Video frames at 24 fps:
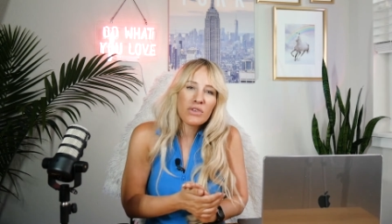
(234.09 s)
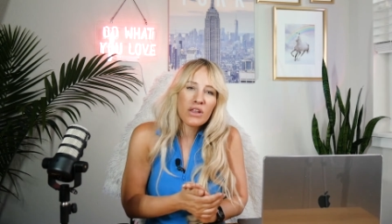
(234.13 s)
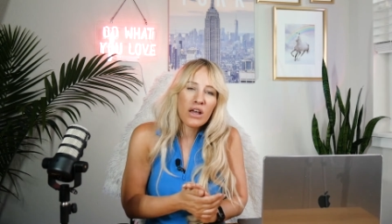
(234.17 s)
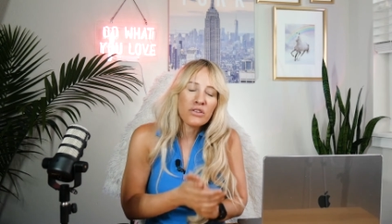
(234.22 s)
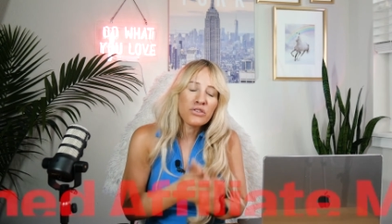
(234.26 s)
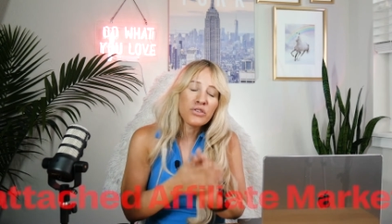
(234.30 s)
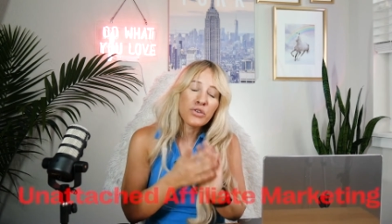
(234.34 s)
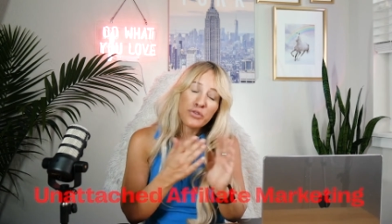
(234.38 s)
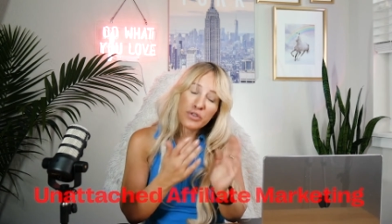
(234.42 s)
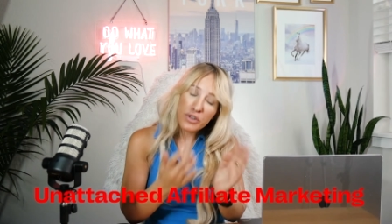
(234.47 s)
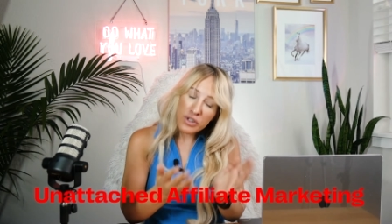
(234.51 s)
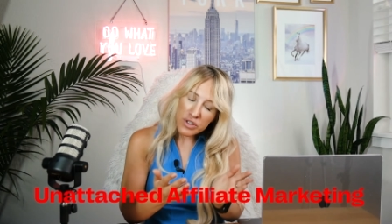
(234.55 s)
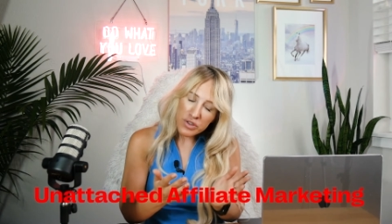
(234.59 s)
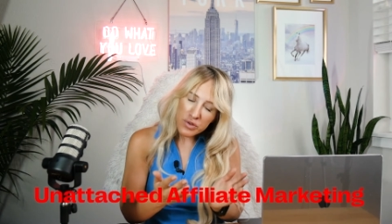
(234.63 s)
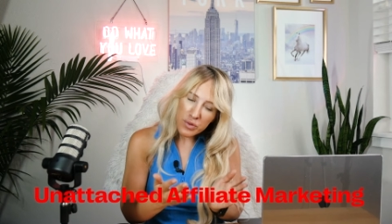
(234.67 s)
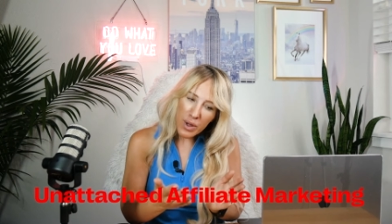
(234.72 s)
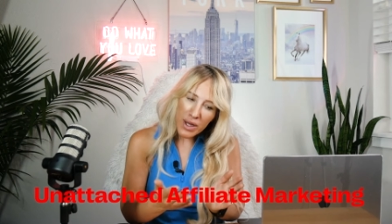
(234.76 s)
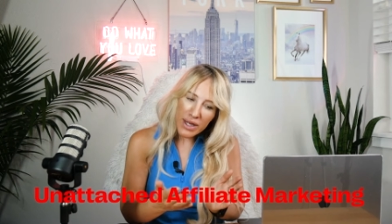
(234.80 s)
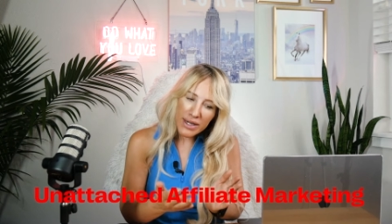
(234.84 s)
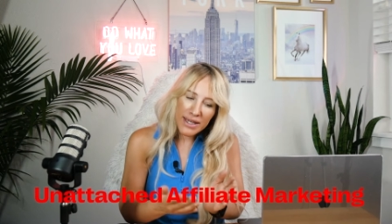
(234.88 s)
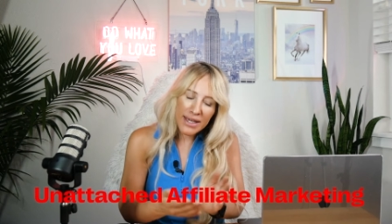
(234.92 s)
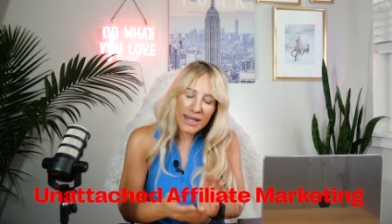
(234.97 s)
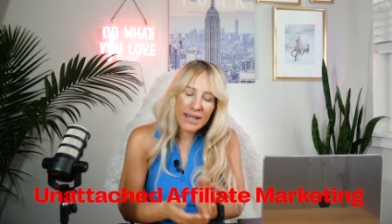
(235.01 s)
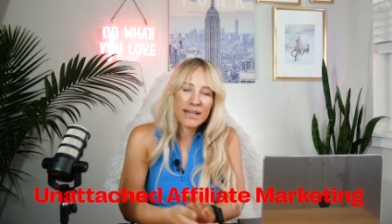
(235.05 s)
The first
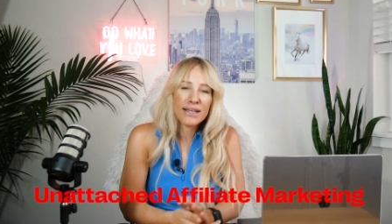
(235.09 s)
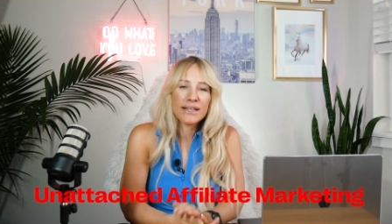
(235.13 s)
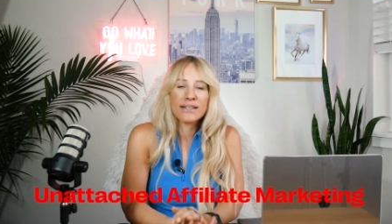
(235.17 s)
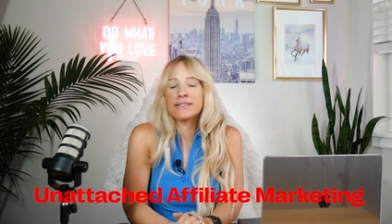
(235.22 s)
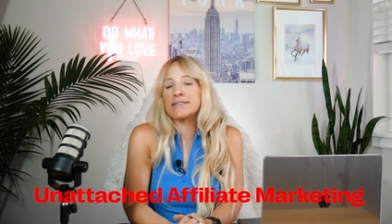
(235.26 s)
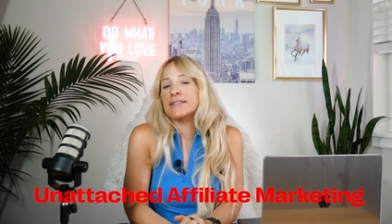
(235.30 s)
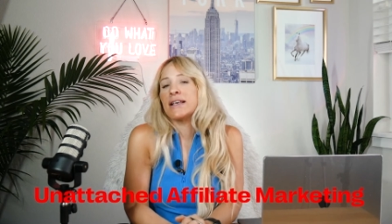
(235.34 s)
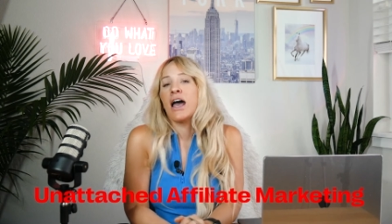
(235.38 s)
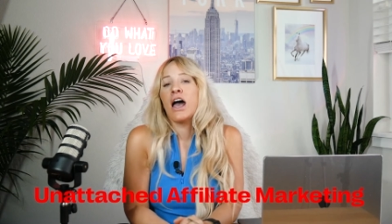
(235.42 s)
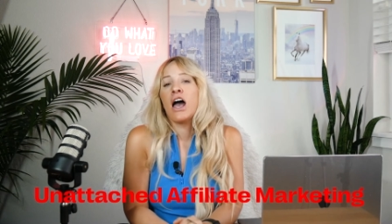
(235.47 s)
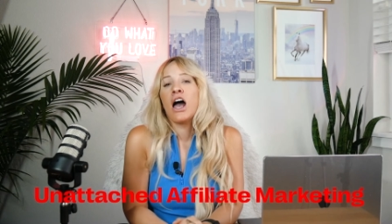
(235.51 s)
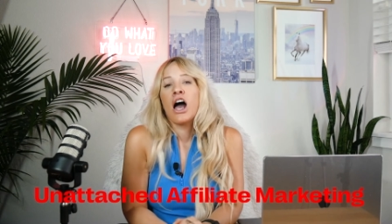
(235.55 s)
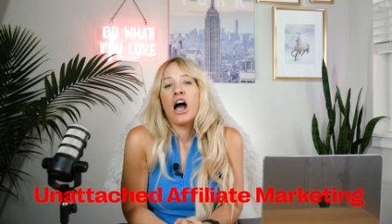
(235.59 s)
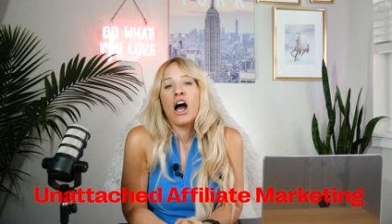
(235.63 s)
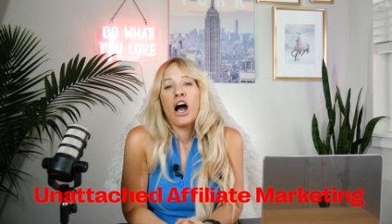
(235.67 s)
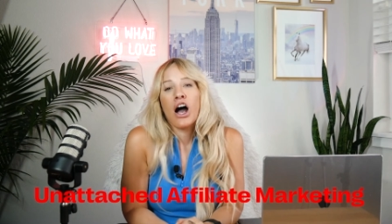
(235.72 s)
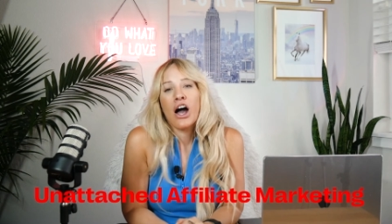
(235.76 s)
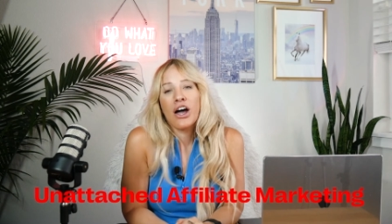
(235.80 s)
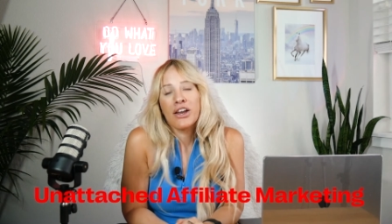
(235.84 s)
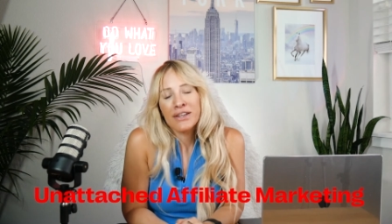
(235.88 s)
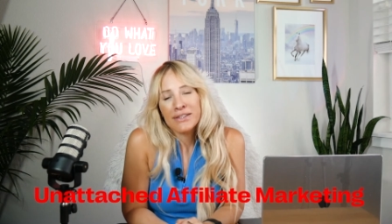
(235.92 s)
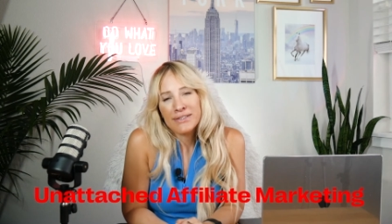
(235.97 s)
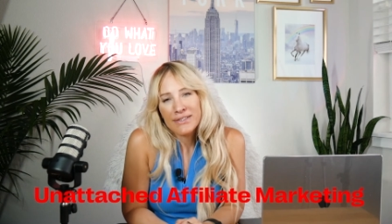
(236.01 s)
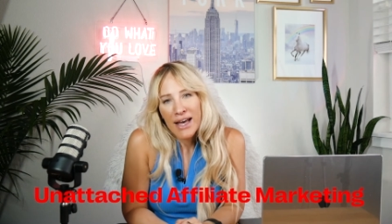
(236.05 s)
one is
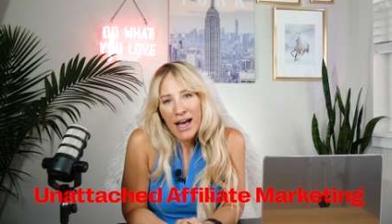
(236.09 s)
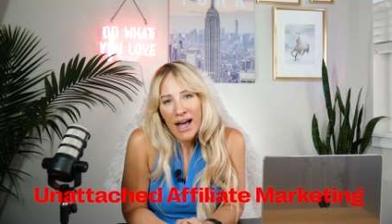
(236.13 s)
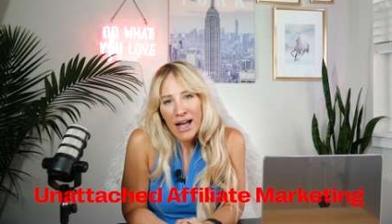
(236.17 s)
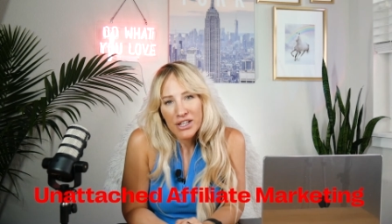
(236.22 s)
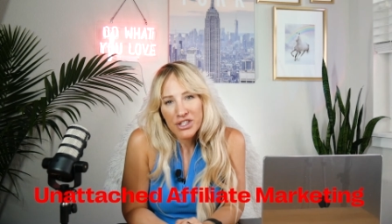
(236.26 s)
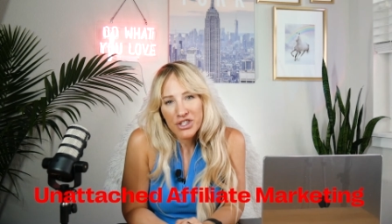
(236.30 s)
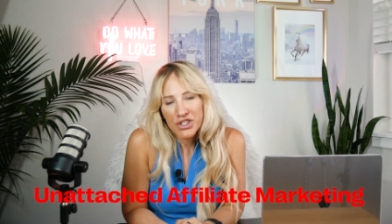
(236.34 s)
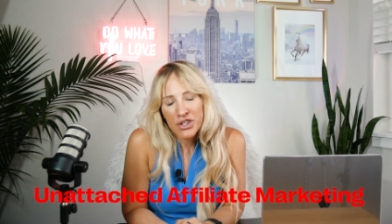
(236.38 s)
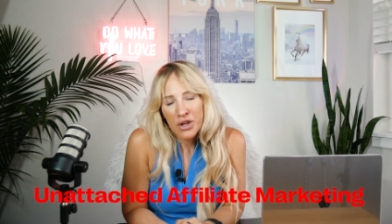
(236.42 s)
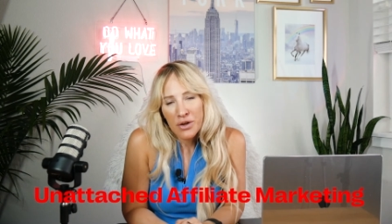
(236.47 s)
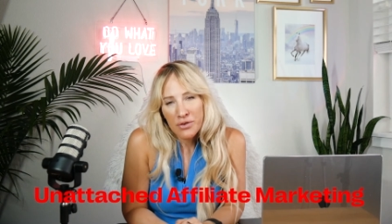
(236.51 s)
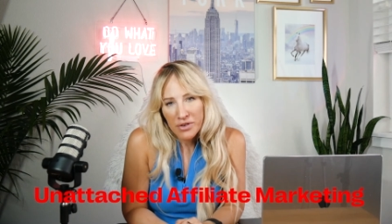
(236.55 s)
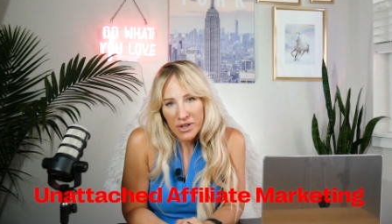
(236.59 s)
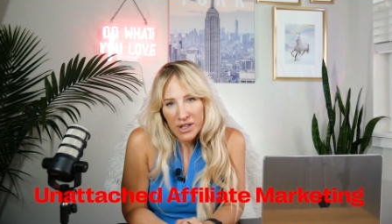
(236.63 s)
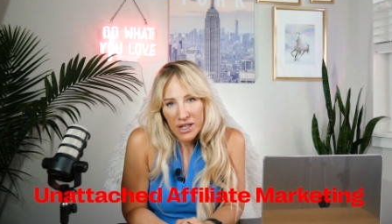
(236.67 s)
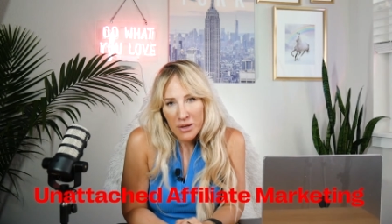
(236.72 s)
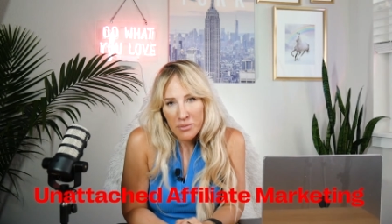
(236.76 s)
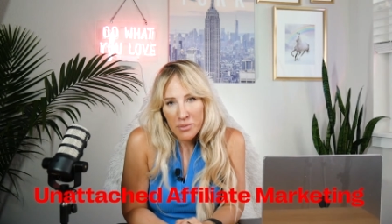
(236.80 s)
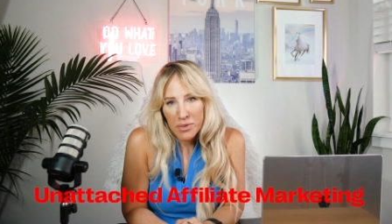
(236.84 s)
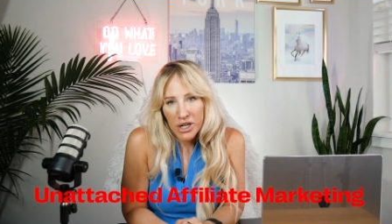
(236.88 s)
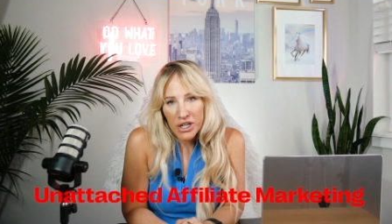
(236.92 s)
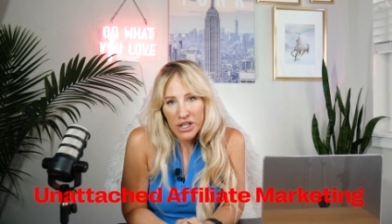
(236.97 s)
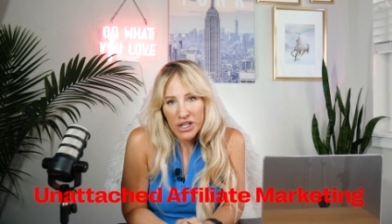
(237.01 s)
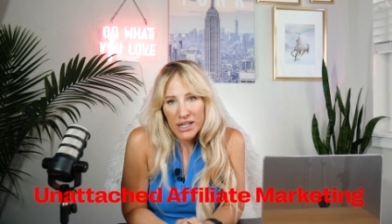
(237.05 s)
unattached affiliate
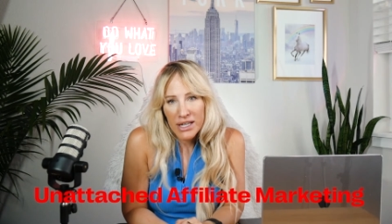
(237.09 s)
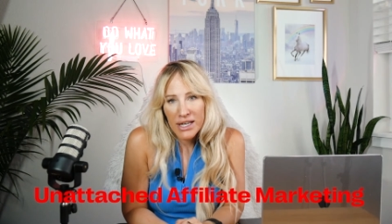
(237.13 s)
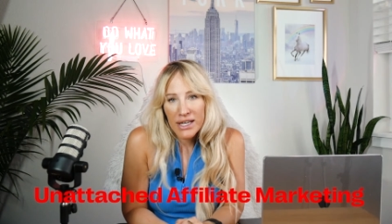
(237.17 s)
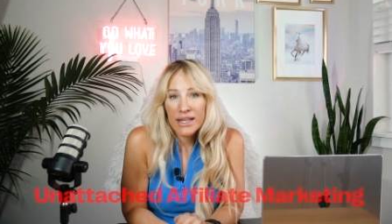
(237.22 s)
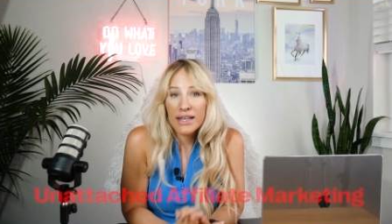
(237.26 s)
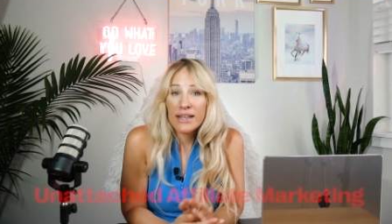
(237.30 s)
marketing.